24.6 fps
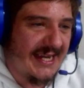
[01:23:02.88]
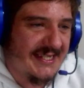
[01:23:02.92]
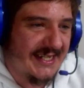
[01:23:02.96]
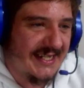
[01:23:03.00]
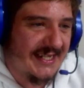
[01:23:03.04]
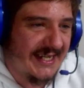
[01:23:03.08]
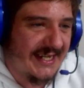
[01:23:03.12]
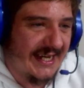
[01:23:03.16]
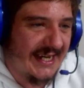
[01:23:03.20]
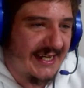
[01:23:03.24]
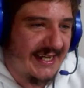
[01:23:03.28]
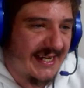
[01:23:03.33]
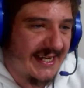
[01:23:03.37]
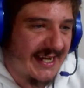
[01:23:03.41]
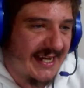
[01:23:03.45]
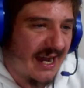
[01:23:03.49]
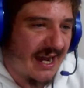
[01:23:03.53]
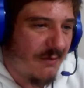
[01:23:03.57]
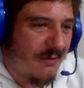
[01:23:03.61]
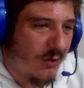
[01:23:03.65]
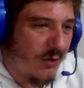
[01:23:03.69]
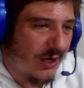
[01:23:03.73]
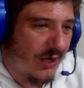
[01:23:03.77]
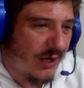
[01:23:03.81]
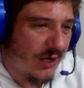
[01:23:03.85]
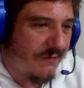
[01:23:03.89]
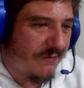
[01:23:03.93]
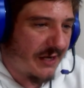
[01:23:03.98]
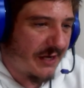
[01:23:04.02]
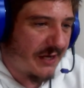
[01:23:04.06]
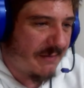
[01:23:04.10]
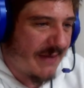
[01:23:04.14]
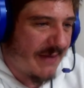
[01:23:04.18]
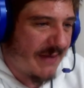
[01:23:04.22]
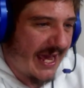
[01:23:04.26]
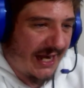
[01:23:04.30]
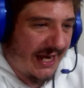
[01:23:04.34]
again. And now Morne van der
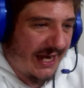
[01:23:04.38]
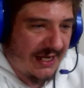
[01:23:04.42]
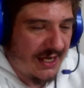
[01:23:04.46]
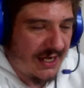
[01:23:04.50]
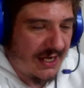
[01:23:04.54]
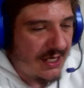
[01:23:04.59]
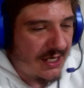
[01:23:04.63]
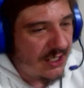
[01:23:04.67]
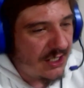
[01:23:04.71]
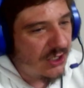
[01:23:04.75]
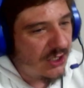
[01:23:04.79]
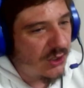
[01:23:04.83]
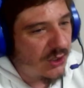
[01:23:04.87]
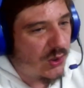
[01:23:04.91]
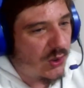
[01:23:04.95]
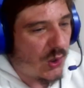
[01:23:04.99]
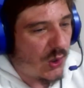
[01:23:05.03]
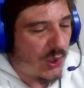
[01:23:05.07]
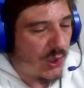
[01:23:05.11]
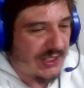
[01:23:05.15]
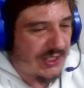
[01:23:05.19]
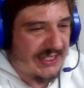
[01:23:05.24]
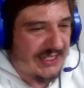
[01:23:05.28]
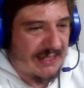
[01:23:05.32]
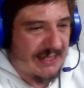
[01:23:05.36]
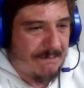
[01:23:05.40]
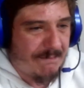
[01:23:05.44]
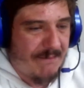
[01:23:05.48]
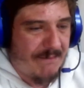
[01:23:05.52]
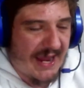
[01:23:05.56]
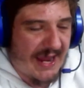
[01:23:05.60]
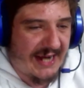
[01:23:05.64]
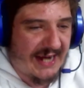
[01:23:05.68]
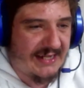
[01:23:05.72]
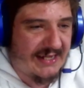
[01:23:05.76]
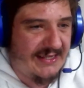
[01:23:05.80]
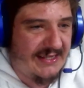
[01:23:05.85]
Berg caught at the
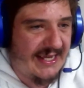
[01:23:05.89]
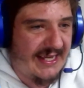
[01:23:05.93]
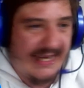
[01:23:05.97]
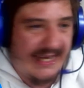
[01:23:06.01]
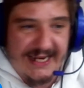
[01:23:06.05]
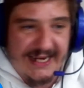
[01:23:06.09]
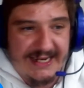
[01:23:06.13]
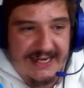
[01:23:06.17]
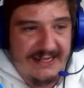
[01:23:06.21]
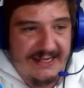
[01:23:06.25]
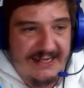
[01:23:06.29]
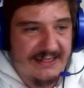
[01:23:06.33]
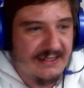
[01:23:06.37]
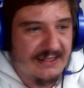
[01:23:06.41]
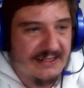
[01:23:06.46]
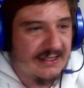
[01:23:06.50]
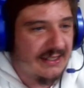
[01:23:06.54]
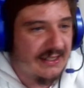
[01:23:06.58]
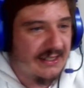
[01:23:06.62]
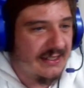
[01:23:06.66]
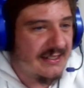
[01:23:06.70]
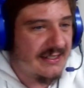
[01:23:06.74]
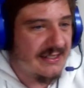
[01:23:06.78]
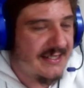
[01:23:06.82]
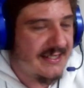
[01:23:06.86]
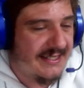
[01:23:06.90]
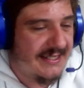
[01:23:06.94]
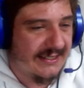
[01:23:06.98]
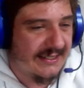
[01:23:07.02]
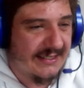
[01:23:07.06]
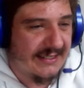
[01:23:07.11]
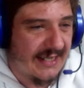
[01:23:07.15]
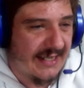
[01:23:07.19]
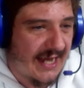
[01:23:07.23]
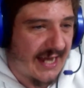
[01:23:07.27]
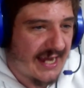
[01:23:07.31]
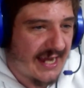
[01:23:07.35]
back there. Still
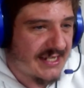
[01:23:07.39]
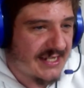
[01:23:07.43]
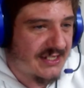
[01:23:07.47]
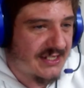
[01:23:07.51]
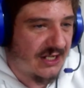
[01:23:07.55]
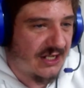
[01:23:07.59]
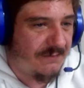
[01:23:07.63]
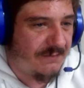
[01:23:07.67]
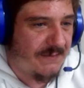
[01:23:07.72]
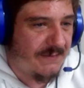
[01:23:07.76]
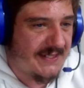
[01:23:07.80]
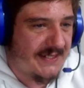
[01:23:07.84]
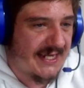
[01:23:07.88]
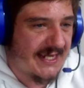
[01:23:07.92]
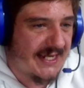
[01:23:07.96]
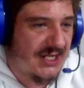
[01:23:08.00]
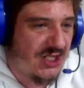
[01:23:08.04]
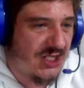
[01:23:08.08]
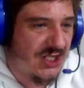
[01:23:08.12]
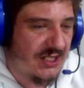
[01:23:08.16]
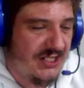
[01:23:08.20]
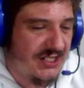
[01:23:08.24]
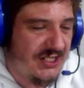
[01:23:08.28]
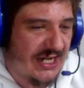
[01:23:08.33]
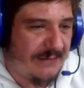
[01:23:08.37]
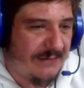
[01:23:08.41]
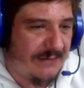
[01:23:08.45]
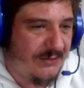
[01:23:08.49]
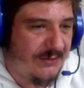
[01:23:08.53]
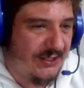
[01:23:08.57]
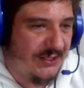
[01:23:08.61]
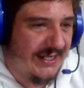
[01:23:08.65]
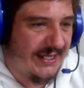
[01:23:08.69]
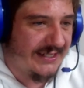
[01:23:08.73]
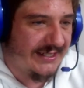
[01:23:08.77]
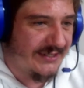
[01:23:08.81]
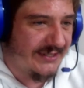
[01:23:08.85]
the Lions got possession. Jammu
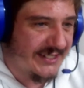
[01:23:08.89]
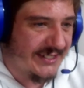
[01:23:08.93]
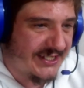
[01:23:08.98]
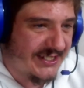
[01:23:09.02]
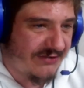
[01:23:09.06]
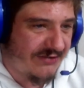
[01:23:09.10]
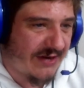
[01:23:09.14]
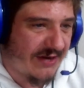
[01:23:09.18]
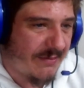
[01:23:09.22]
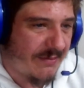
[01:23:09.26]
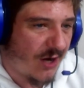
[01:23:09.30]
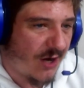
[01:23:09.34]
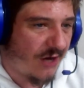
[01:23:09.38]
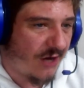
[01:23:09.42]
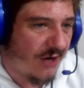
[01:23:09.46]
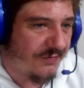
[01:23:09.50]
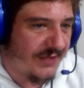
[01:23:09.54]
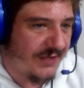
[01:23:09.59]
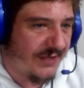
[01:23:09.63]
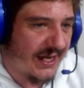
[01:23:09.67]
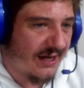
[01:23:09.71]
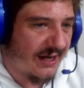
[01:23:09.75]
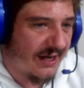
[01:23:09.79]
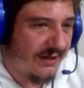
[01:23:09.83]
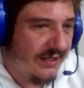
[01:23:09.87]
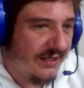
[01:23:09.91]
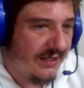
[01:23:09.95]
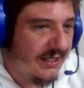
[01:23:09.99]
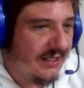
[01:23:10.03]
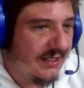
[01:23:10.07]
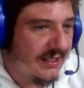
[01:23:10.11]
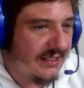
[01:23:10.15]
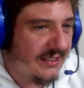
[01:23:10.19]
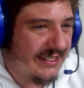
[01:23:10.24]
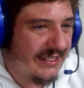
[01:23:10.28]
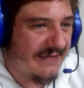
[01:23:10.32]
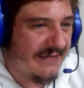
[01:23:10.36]
Lingard scrum off now.
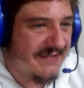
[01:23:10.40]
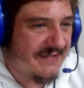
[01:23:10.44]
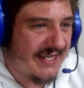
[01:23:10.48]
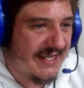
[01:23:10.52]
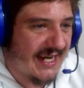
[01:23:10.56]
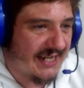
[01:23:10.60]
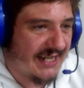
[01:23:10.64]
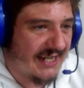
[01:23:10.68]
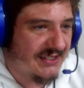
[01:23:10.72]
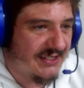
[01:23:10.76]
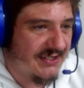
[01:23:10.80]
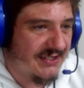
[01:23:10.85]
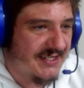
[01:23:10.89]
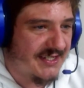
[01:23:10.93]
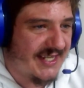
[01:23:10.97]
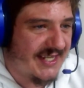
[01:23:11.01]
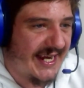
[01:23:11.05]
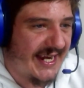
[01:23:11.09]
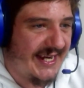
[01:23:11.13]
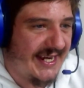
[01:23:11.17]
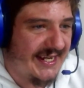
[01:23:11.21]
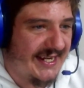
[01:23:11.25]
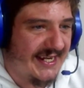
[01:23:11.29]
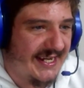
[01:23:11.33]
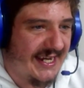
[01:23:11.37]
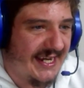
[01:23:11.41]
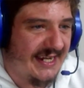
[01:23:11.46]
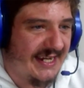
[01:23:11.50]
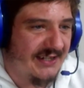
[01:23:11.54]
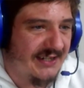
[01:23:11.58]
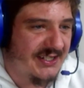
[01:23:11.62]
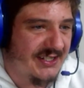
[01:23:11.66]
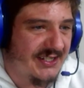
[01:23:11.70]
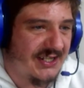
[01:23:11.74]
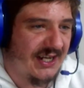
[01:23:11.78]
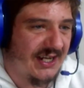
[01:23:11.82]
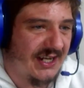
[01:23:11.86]
Gives it out to Zeilinger,
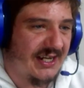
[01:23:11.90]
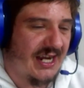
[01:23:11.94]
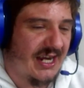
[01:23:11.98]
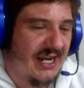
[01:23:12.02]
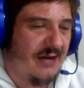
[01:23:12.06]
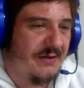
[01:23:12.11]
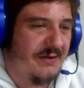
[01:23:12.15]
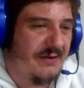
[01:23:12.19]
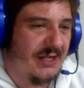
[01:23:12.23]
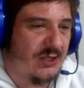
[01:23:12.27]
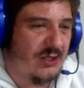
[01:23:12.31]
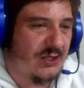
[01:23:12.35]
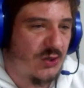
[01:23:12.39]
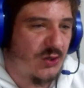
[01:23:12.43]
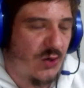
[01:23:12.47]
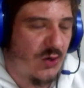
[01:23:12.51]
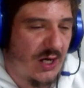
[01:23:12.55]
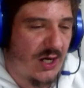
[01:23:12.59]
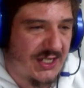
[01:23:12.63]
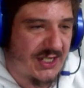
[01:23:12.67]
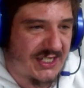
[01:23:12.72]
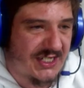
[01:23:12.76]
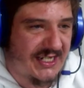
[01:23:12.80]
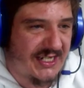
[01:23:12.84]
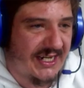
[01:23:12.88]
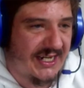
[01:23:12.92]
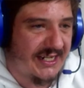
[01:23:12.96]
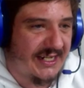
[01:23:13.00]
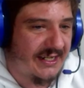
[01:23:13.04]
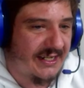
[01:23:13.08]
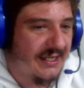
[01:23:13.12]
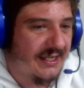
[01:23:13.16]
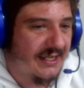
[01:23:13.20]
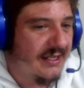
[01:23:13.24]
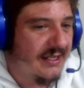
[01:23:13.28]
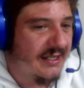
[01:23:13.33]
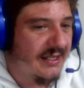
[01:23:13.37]
who's going to go with a cross kick.
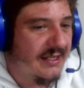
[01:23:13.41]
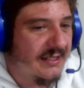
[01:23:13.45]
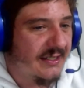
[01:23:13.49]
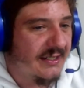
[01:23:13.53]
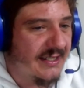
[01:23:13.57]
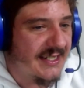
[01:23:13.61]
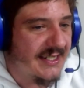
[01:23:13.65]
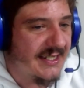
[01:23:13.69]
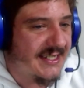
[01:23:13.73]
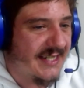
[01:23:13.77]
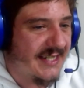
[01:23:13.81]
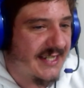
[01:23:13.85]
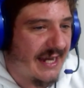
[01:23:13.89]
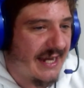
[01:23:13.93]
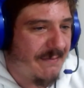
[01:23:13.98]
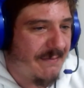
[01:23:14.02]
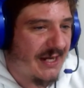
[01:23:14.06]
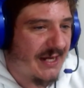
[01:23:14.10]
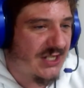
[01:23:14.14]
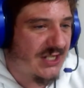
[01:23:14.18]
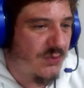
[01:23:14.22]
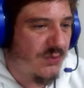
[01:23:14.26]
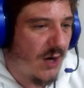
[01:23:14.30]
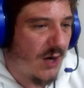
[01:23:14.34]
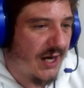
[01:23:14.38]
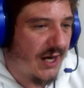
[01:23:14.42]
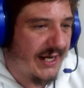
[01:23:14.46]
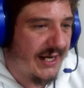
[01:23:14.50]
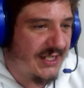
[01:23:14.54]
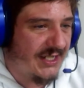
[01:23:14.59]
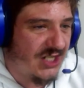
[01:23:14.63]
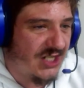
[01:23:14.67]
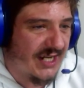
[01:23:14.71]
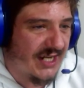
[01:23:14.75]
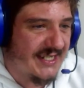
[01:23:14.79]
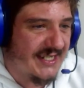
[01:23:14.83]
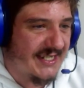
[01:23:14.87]
This time Max Warner
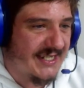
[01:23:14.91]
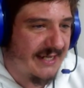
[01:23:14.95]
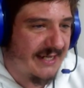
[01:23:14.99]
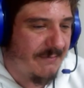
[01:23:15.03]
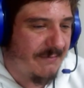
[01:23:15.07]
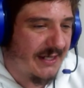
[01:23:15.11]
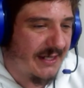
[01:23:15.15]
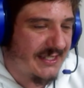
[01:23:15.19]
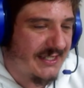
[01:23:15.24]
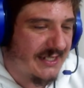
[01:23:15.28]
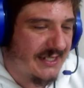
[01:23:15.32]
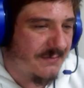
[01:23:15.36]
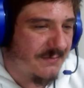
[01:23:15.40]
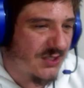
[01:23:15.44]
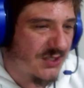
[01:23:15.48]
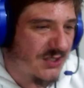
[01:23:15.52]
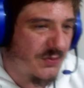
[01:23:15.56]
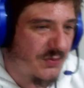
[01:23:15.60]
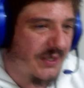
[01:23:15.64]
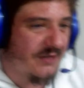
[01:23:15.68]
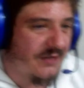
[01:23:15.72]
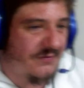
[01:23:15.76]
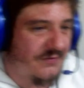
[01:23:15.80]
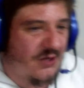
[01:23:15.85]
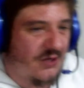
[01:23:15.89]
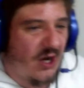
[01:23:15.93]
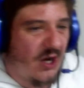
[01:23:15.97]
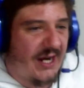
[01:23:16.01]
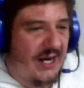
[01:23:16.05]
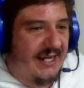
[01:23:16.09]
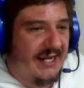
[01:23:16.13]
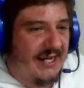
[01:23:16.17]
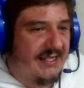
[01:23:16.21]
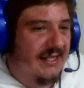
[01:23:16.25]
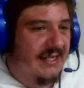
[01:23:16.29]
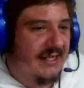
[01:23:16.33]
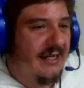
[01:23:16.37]
chasing, but Tim Swiel's got
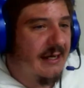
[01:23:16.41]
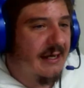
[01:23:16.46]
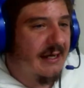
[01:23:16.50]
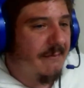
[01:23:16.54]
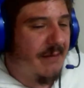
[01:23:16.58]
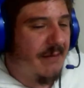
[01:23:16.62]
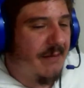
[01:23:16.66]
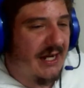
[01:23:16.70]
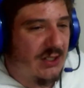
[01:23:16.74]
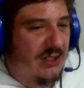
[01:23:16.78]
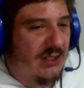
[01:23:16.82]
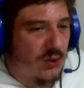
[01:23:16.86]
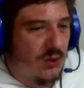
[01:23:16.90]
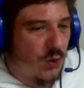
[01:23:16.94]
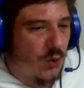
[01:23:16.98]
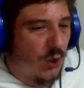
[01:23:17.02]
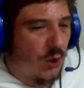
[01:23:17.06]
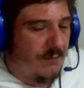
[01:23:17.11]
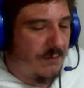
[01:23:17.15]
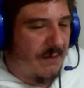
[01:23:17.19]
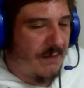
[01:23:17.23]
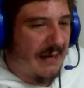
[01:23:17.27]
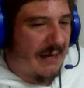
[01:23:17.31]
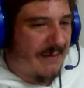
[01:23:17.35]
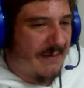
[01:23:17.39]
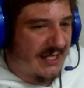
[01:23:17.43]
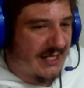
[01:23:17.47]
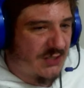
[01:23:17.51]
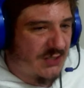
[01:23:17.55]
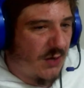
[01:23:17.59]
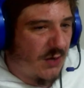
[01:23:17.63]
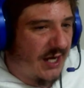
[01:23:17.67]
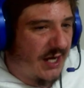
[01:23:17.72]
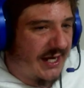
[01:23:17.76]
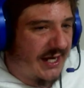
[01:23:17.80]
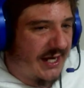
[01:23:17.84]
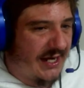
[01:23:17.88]
it. But caught by Max
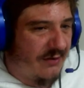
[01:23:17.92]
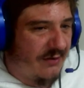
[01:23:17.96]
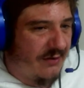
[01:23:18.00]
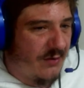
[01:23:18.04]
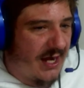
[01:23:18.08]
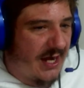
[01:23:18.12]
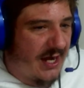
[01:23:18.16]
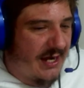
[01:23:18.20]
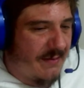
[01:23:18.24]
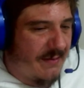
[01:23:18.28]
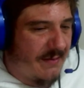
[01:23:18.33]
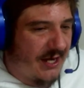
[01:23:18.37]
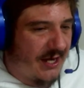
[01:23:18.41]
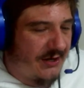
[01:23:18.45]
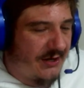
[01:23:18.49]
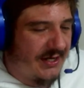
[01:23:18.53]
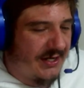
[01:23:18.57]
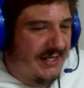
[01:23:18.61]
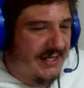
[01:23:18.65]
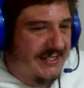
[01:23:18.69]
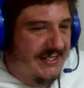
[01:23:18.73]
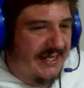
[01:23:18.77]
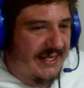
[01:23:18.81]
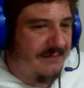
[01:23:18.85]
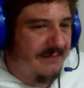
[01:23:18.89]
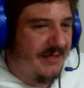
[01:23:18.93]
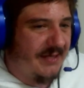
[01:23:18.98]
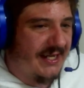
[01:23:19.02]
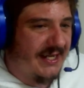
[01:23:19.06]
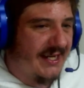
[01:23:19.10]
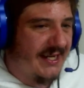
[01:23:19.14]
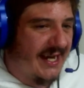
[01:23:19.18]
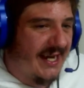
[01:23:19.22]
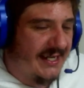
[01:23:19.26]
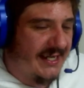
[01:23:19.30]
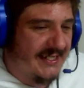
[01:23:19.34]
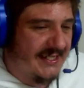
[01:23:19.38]
Warner. Roundabout on the 10-meter
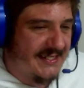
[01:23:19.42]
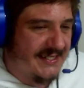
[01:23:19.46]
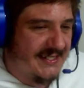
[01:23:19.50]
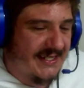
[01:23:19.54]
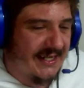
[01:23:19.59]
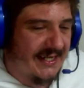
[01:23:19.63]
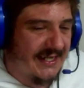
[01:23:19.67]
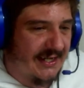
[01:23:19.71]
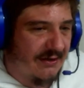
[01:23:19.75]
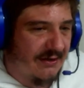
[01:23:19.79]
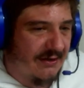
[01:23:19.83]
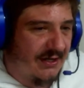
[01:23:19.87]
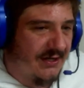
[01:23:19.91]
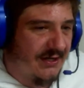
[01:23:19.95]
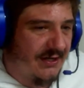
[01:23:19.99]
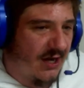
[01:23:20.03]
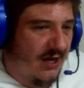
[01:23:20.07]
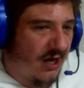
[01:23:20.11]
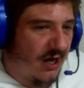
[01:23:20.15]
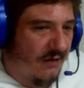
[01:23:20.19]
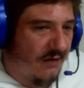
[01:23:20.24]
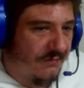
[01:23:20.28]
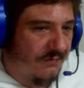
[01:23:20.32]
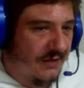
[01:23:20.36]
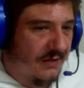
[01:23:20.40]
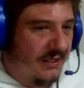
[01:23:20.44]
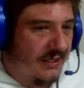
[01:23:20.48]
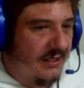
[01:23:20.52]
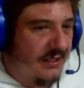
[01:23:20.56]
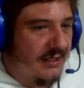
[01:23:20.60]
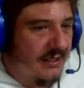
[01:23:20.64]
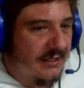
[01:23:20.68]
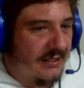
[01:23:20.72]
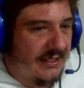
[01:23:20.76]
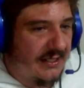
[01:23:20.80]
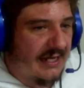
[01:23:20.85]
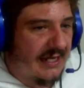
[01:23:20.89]
line inside their own half.
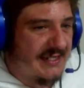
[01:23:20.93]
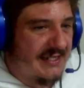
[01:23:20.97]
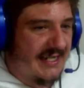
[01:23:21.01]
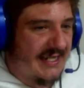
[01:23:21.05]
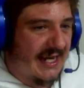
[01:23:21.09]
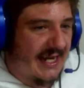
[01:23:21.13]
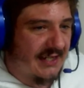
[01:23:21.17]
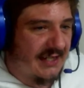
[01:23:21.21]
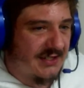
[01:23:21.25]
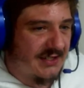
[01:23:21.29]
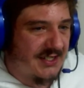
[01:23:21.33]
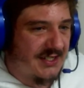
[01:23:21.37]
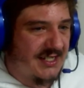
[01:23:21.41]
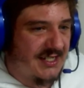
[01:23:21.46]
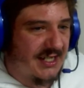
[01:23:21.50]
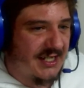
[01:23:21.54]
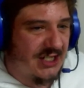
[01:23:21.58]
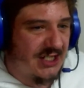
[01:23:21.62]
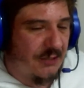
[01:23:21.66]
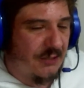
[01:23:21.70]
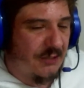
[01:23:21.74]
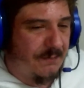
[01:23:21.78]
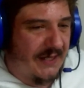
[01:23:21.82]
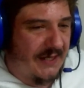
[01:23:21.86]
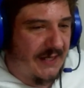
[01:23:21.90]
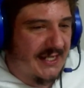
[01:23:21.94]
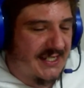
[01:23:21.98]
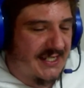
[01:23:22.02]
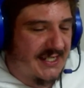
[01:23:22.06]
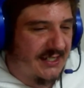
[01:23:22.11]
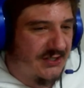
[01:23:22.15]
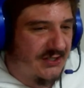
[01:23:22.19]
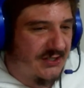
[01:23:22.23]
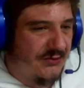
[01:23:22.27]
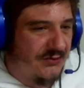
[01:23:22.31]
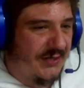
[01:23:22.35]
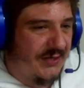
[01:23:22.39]
Gives it out to Sergio
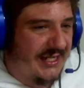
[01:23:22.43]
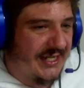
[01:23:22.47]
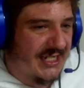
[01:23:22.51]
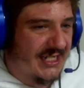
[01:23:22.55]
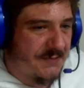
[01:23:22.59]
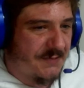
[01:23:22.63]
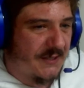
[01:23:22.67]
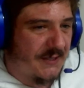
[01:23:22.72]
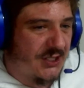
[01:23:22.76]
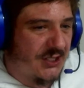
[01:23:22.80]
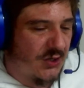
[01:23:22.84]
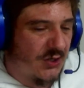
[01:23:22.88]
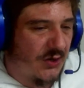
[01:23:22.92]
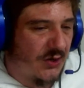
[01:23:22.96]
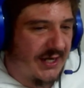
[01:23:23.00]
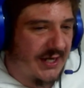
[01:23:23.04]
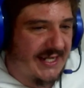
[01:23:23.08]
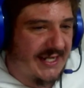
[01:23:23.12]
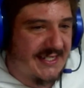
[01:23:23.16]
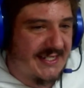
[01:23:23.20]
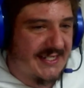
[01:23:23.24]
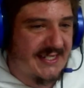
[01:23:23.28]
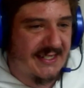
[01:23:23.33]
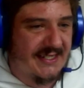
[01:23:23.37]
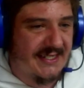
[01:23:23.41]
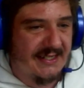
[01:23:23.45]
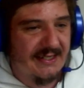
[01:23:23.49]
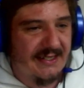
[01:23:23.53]
Peterson to Rikus Pretorius.